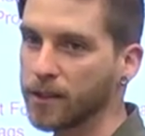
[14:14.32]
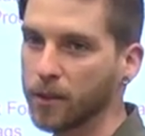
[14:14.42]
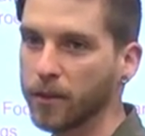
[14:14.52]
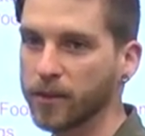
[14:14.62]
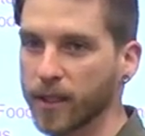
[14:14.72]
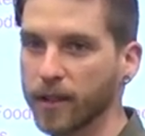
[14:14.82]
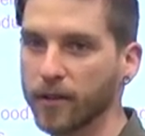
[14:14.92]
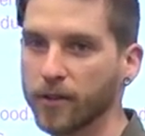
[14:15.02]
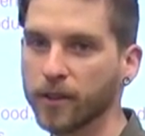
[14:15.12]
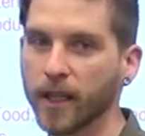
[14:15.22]
and you want to recycle
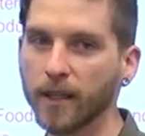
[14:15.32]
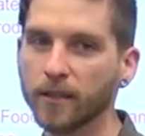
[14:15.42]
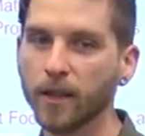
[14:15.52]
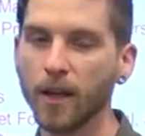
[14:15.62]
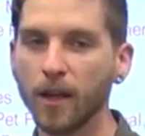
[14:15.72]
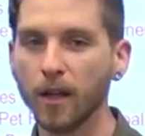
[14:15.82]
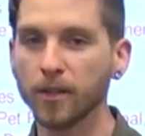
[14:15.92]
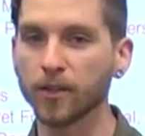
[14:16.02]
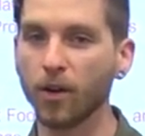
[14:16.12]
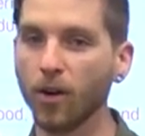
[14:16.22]
those cans,
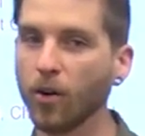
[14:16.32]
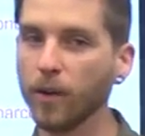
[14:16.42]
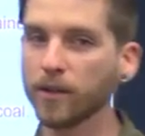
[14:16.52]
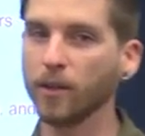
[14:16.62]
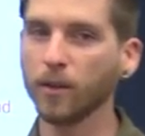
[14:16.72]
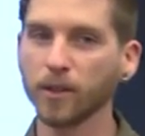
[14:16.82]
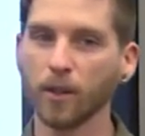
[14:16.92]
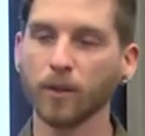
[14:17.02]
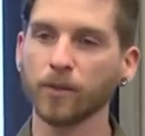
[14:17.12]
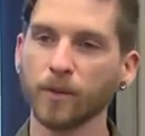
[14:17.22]
just always, always,
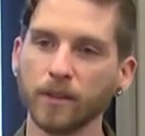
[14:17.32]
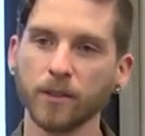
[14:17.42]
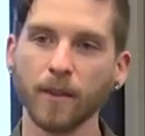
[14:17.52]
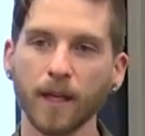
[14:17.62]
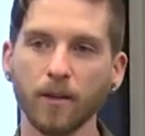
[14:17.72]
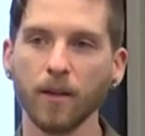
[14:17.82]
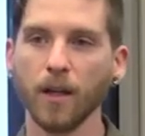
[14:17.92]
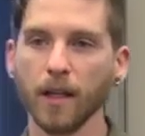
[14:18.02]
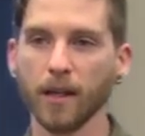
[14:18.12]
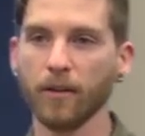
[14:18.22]
always rinse them out.
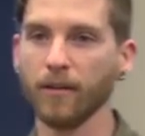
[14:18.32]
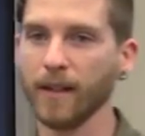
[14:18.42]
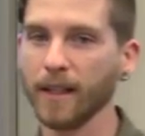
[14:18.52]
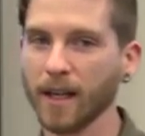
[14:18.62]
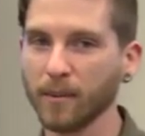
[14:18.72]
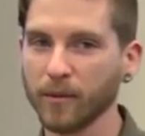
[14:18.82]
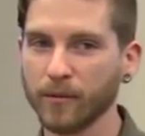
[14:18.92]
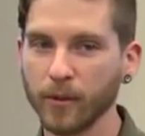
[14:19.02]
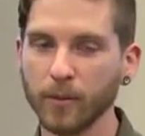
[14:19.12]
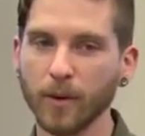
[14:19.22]
Get rid of any type of
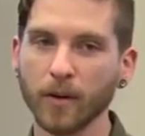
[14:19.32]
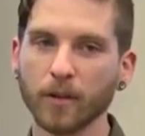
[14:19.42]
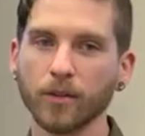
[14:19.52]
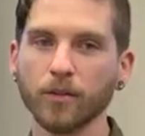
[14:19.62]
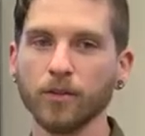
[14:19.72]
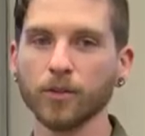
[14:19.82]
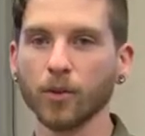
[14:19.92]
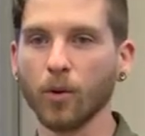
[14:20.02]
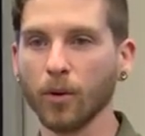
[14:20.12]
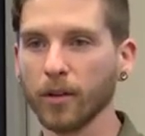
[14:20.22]
food particles
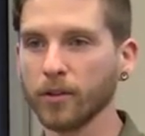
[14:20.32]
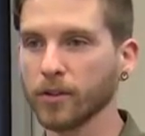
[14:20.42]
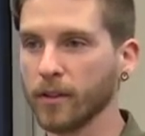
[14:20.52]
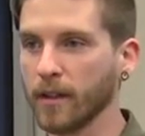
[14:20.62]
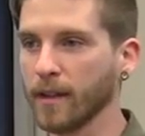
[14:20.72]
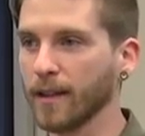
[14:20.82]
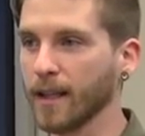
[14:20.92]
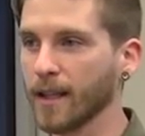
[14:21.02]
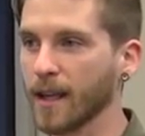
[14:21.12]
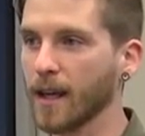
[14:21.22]
or oils or anything
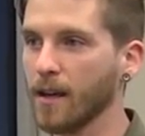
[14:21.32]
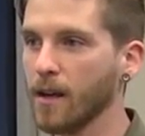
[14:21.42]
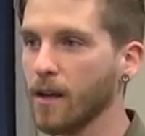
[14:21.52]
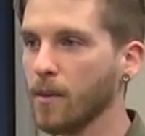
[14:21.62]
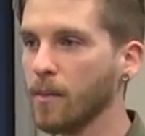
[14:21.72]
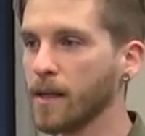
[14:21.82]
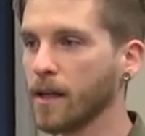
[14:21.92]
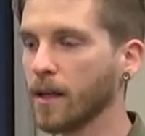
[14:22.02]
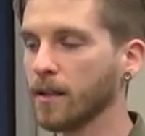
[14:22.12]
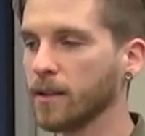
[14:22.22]
like that
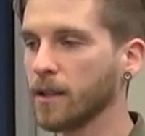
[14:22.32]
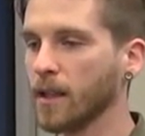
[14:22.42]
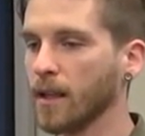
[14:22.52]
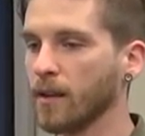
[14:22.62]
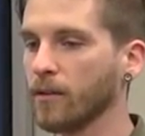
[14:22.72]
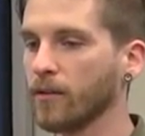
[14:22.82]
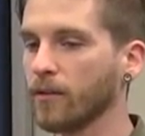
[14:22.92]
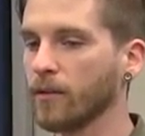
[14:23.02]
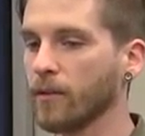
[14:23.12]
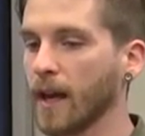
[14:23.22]
because
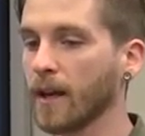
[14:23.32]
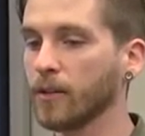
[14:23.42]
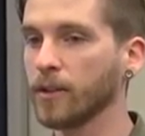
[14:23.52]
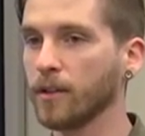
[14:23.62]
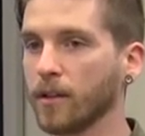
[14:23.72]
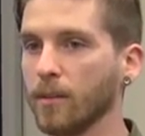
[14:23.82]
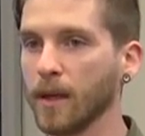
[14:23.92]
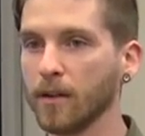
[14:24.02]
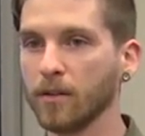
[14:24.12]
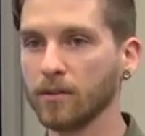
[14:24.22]
if that goes in the
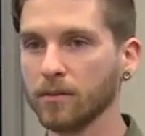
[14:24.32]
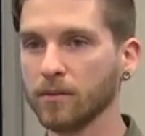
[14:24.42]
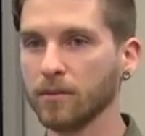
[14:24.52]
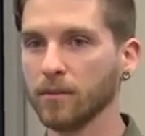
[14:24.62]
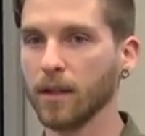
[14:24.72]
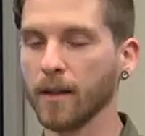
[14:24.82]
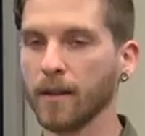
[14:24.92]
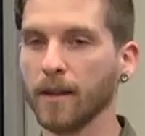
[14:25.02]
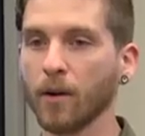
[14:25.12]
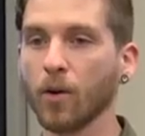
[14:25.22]
commingle,
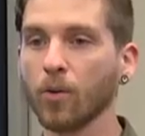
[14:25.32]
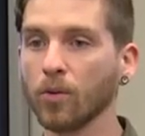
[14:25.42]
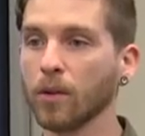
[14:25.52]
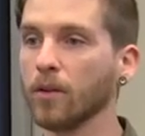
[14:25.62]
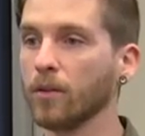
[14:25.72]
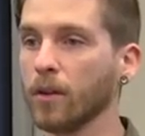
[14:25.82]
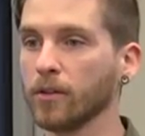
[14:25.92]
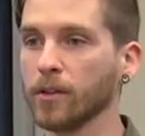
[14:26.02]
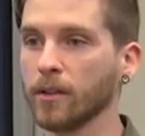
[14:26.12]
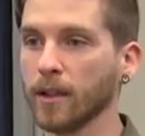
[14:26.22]
then the whole load
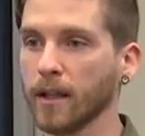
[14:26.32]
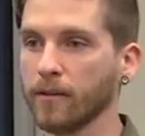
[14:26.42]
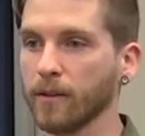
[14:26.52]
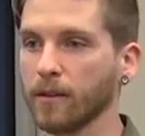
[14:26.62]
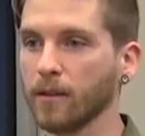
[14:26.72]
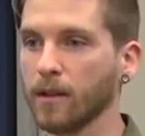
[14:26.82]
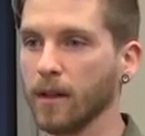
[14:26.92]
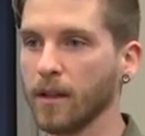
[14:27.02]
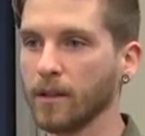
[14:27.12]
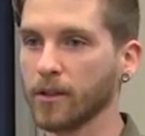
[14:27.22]
goes to the landfill.
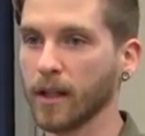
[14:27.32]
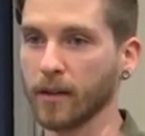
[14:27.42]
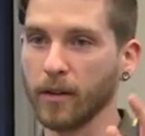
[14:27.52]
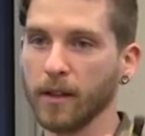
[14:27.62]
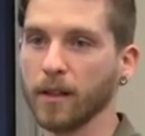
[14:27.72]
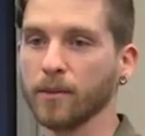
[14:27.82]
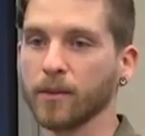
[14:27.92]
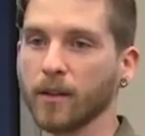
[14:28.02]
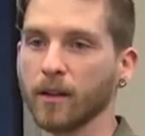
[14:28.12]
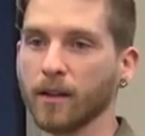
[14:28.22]
So that green
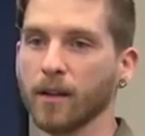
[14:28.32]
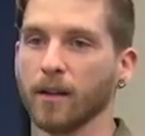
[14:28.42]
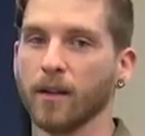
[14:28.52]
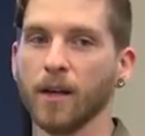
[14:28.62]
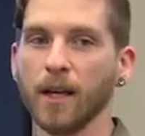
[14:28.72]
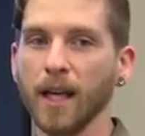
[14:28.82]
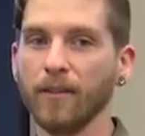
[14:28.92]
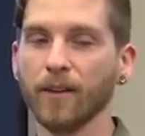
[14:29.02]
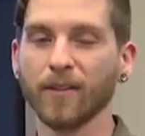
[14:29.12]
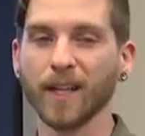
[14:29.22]
dumpster out there,
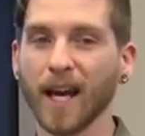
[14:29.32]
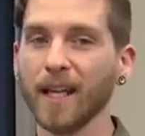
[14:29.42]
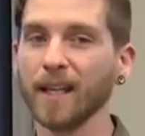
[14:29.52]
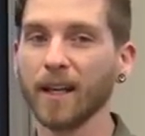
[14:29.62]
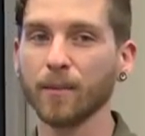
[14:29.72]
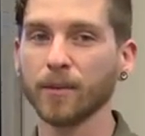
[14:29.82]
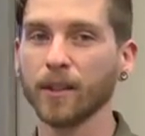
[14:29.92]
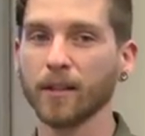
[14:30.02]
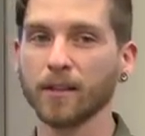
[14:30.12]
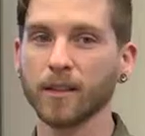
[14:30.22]
even if
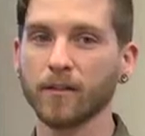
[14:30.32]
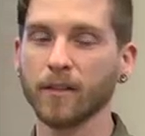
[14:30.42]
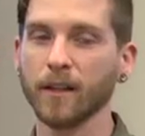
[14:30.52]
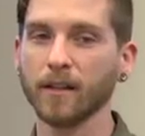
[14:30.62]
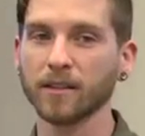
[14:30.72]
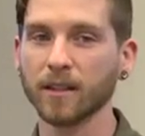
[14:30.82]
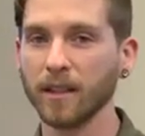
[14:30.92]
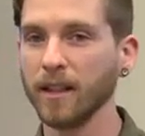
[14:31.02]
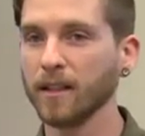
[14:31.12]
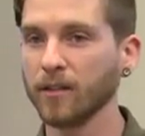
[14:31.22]
99% of the stuff in there is
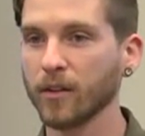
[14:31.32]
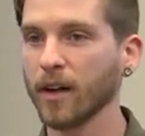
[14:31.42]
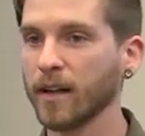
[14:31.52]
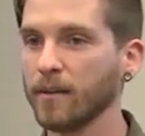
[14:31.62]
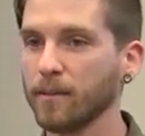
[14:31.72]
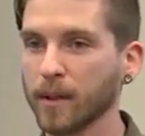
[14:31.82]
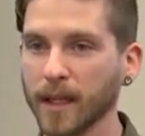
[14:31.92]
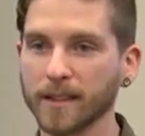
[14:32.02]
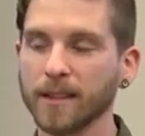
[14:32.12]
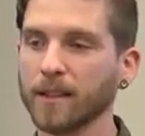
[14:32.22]
cleaned and dried
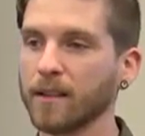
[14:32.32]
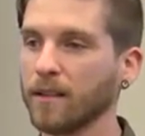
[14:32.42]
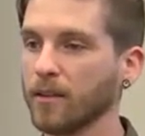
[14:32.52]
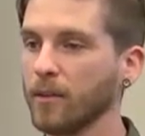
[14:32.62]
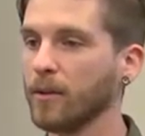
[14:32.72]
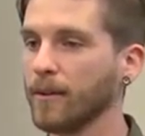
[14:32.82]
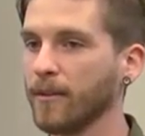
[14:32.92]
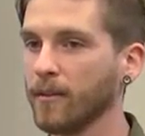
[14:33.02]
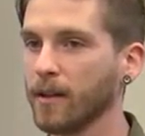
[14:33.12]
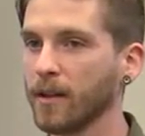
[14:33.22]
plastic and aluminum and
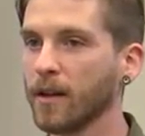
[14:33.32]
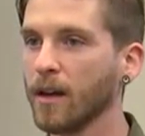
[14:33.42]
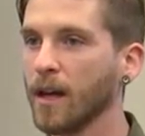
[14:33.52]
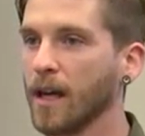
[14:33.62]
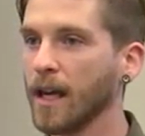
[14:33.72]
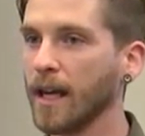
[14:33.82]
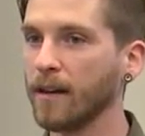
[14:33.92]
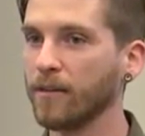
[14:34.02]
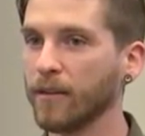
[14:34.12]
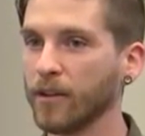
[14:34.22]
everything,
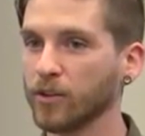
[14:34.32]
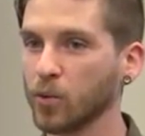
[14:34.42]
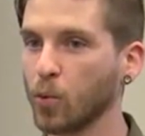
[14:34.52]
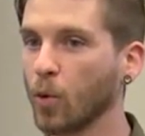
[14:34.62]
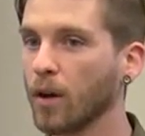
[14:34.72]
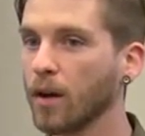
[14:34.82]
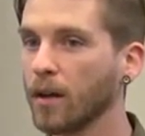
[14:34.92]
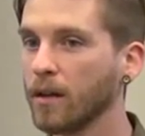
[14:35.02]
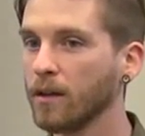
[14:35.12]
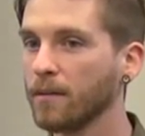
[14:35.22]
if there's
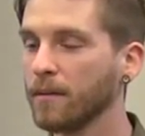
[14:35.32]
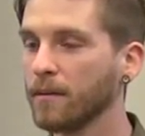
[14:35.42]
one